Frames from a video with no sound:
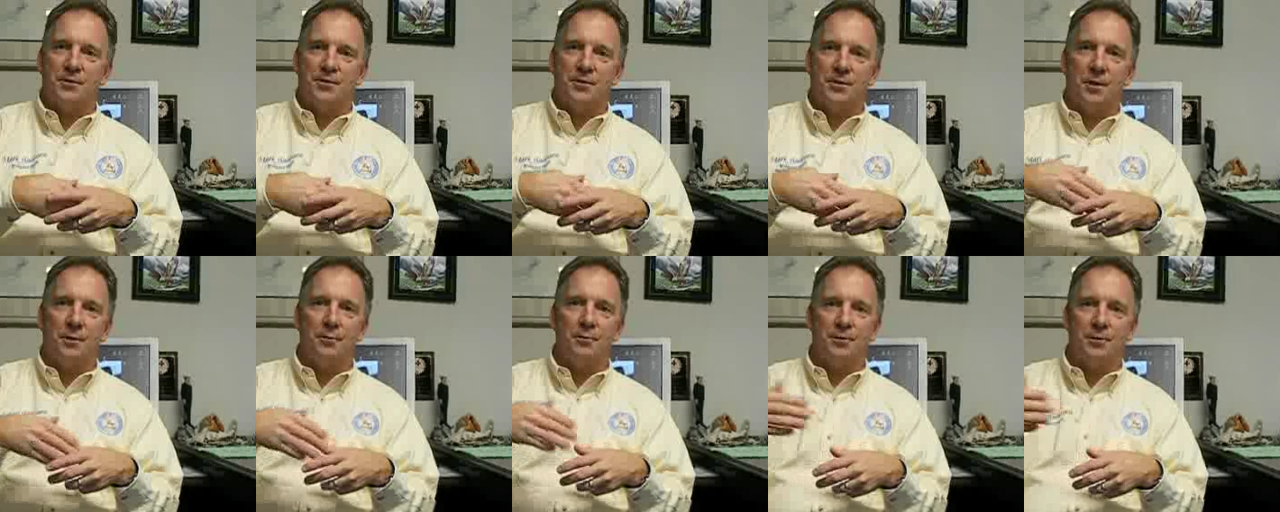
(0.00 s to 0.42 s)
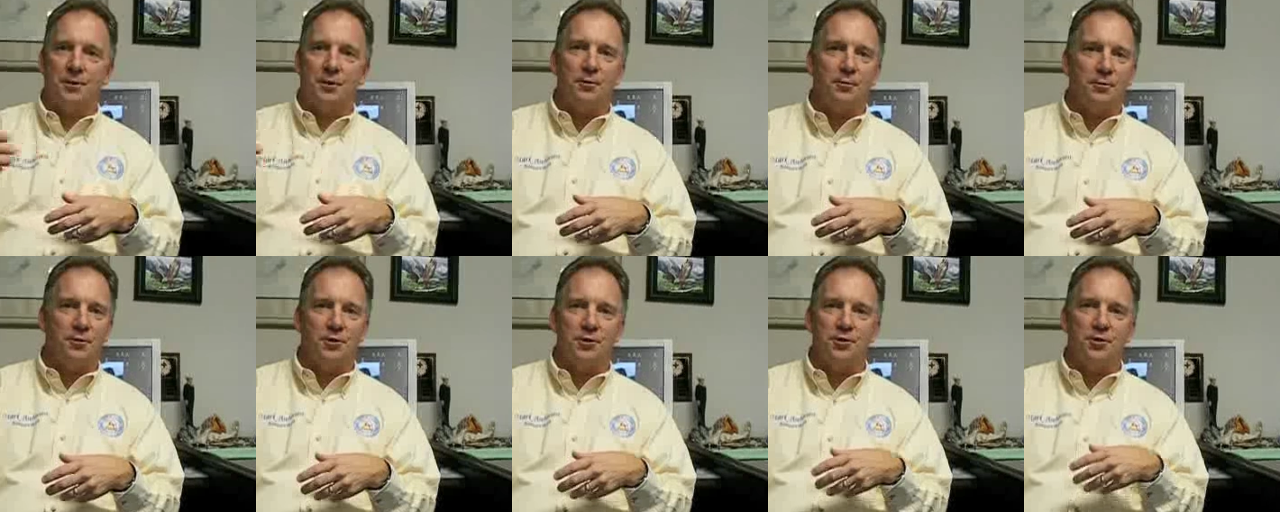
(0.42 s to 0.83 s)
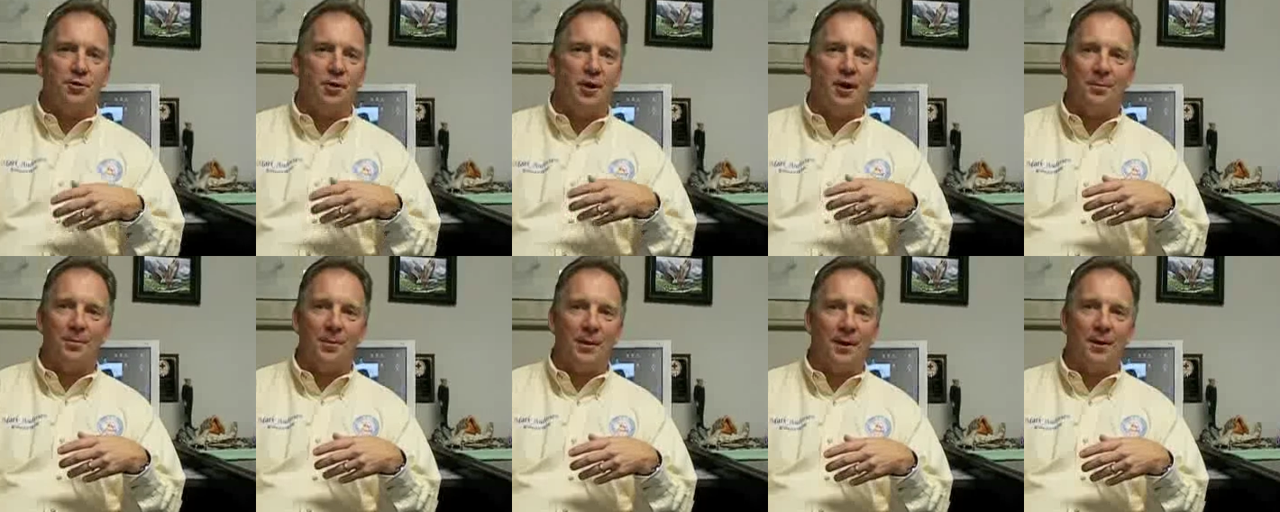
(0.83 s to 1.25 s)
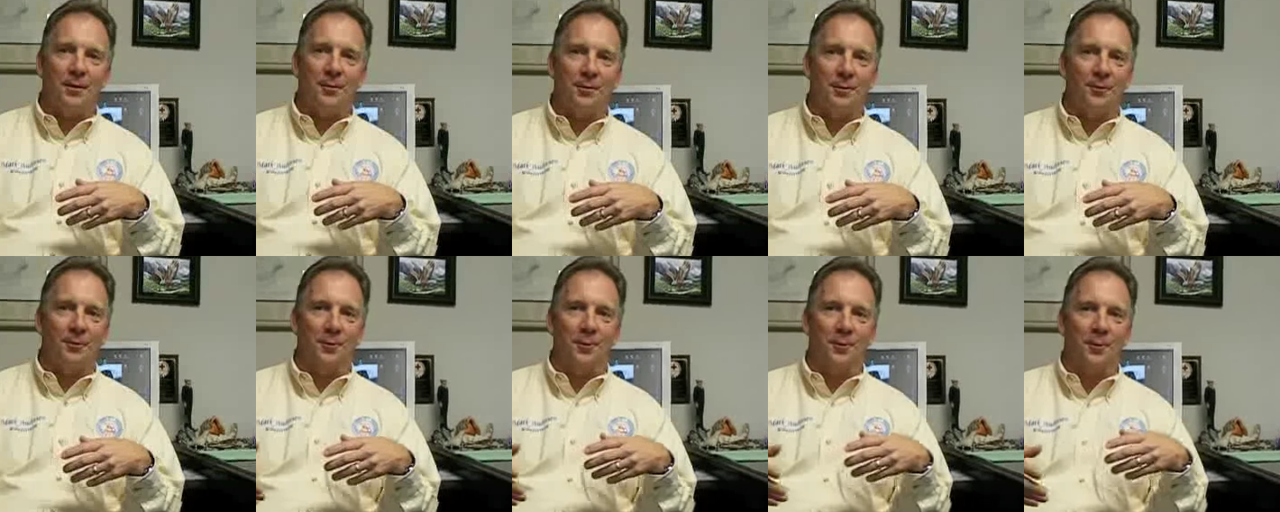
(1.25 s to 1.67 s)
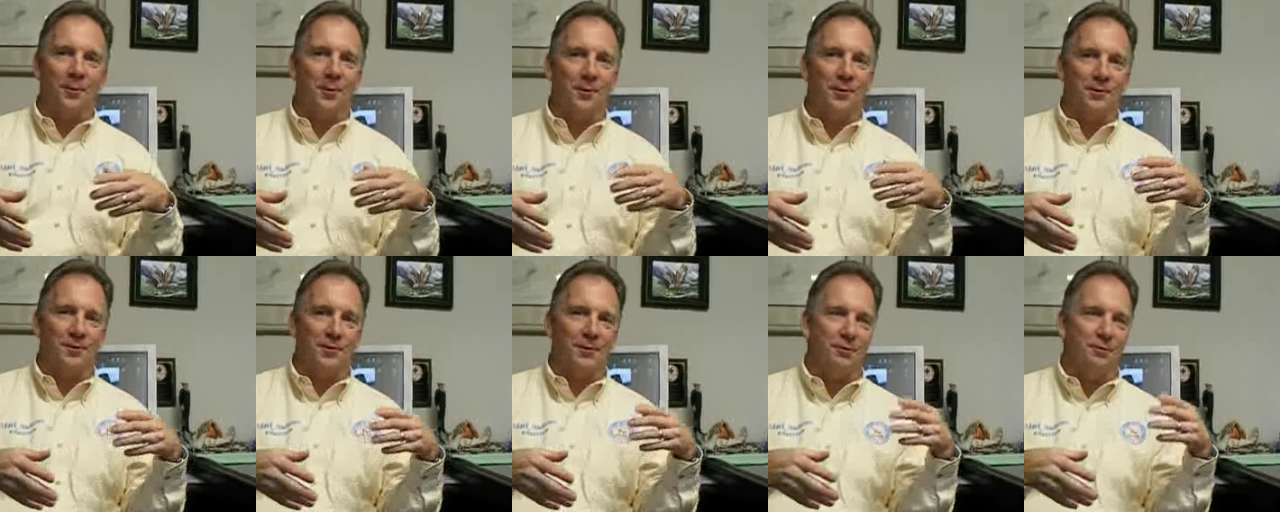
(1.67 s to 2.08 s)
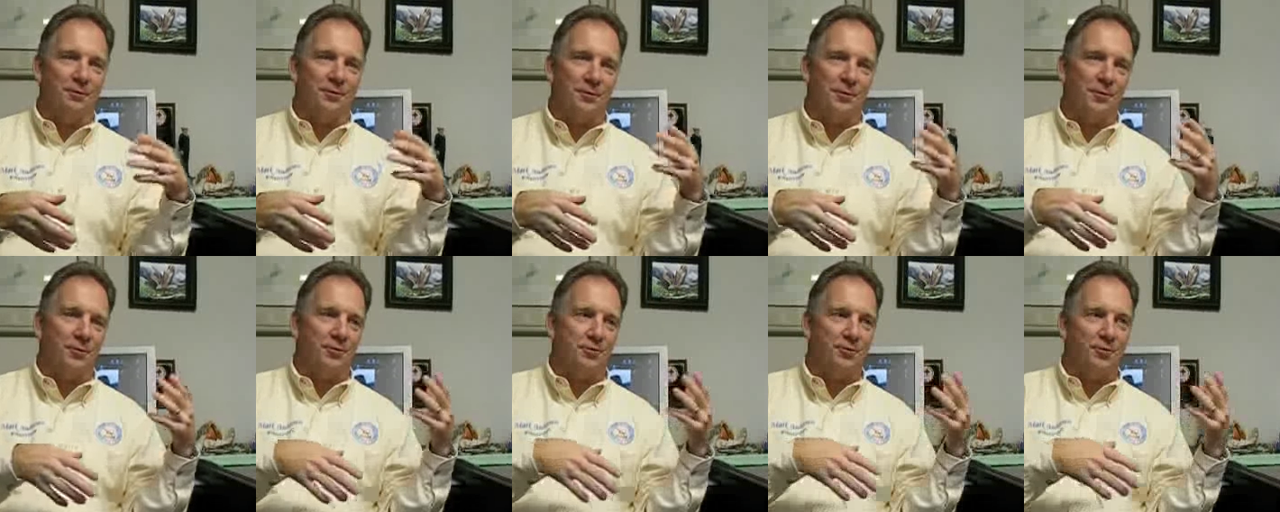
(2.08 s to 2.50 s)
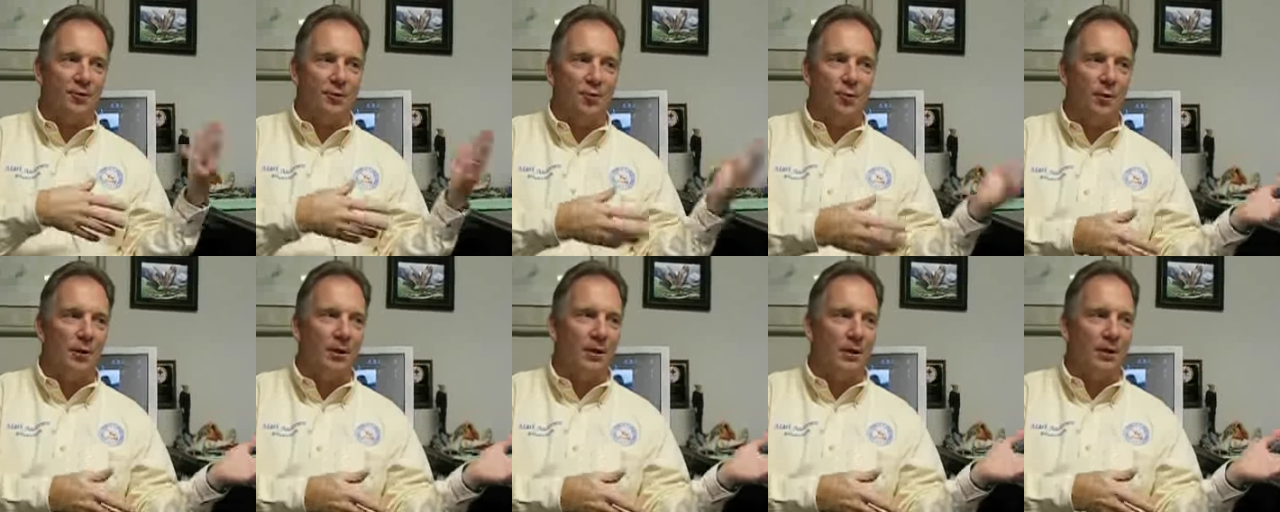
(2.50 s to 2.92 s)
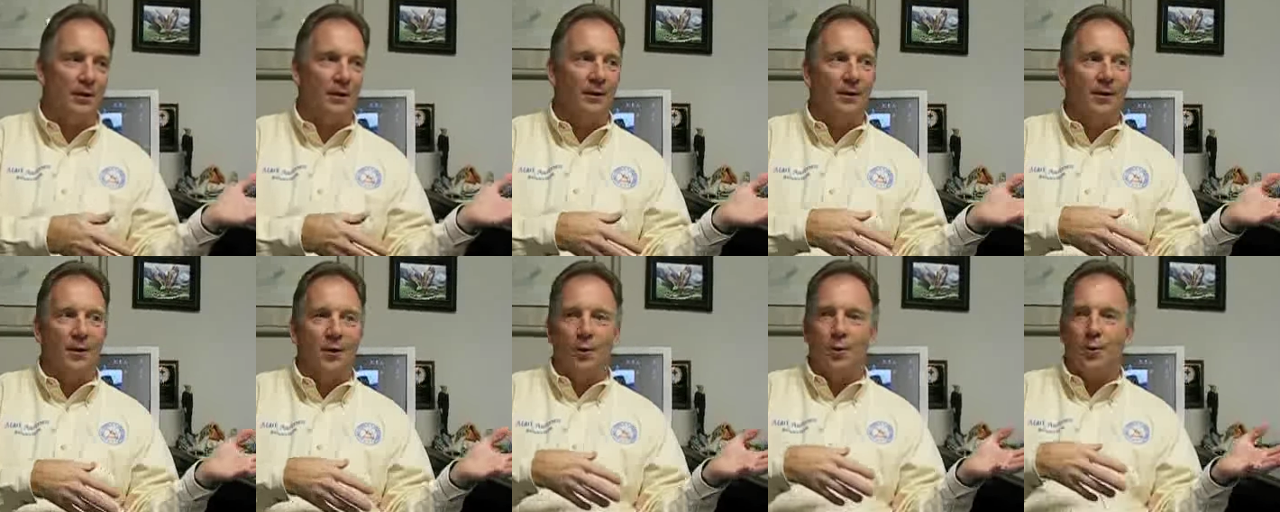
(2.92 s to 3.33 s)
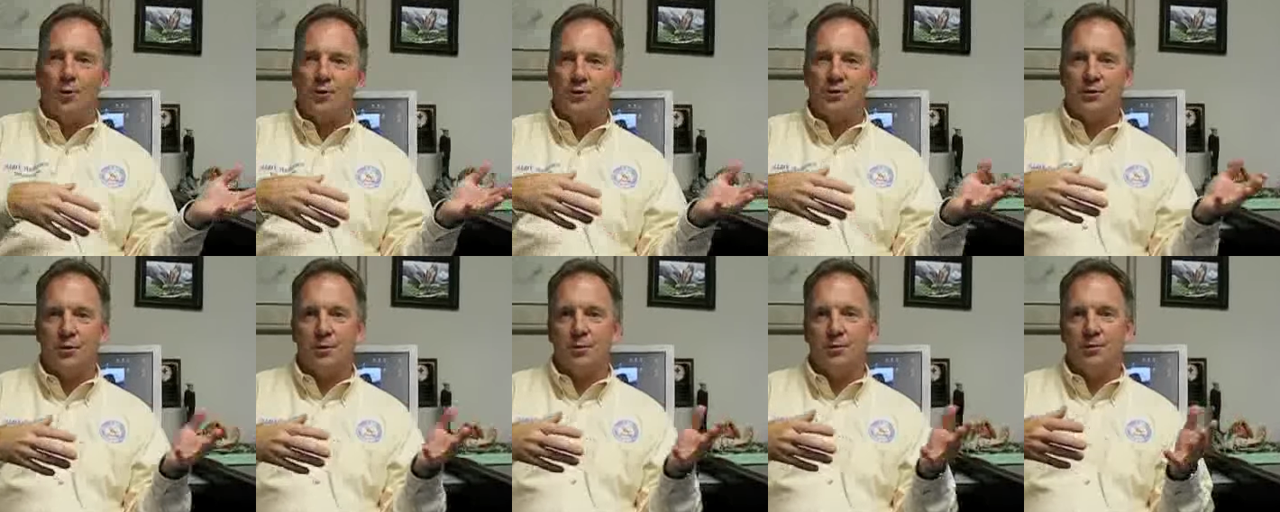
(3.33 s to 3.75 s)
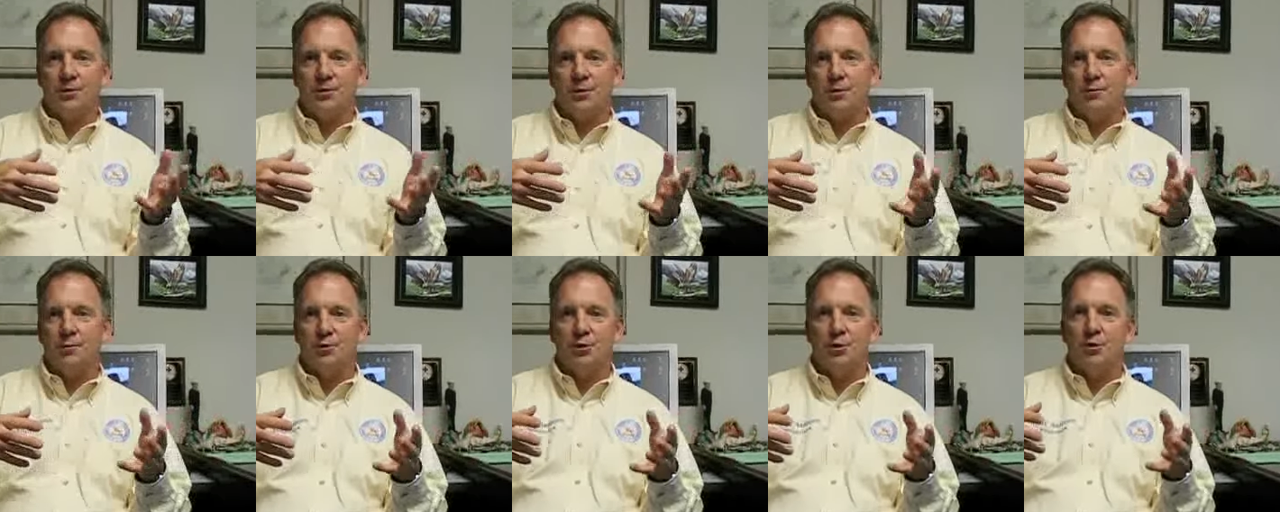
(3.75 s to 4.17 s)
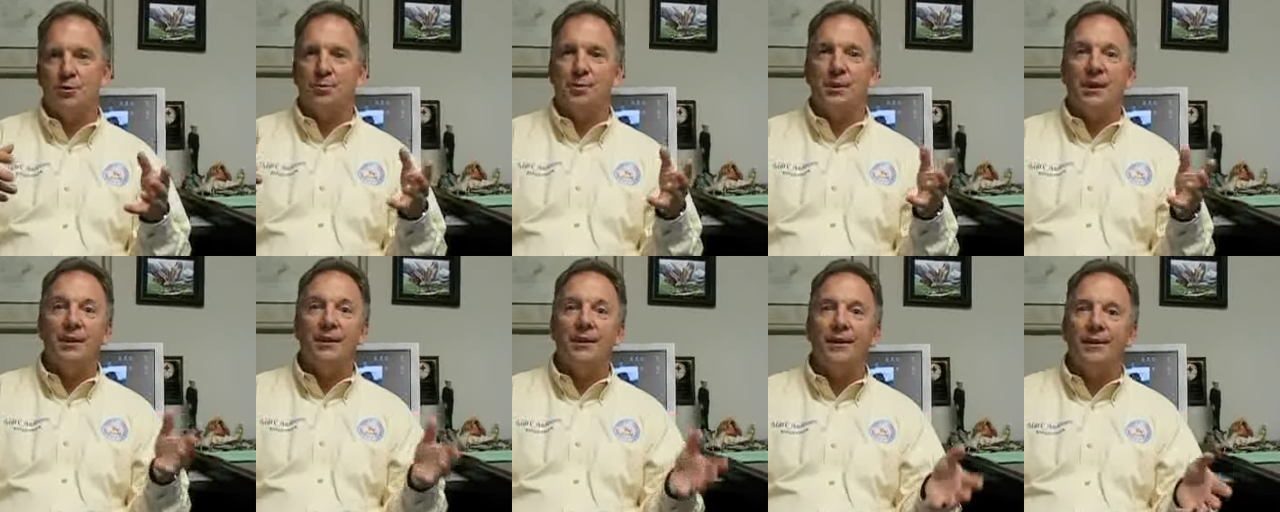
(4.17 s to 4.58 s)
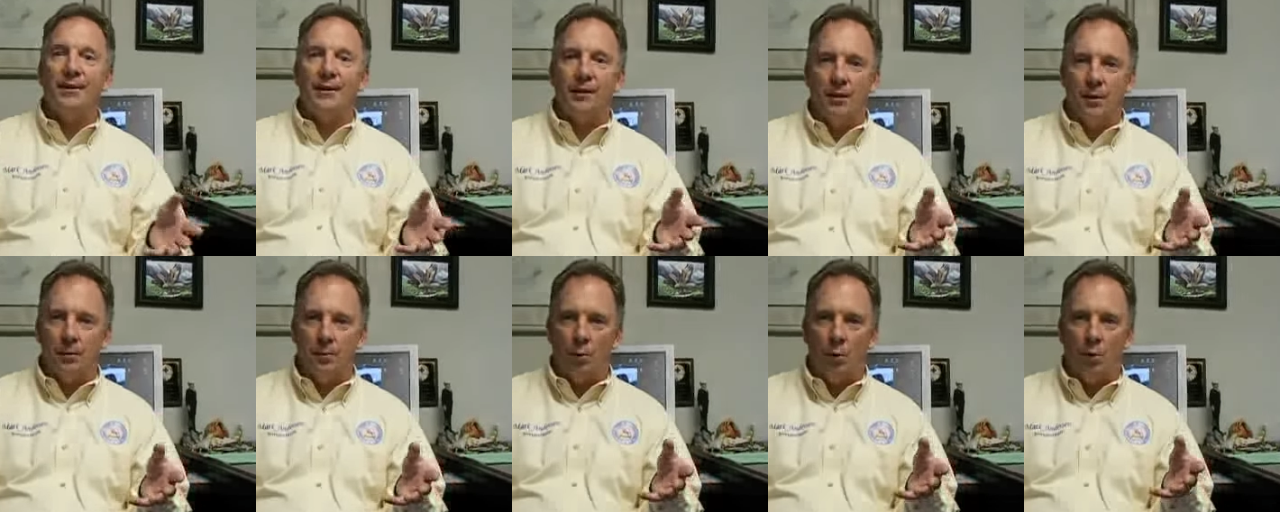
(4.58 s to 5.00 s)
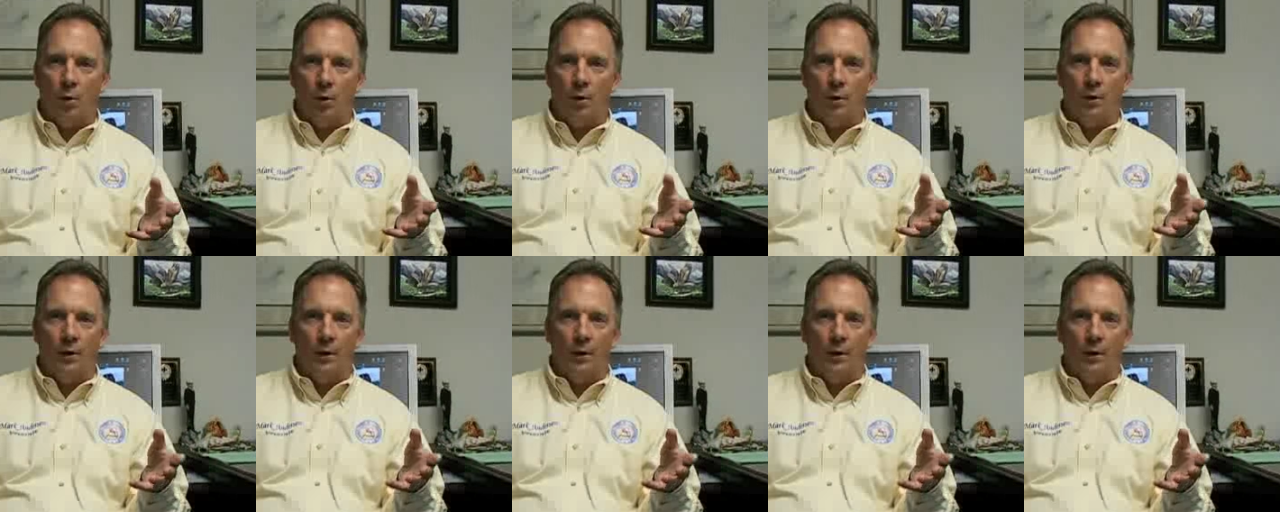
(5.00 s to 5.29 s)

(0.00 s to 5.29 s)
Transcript: that so-and-so should drop out, or so-and-so should quit, or so-and-so shouldn't be in it anymore.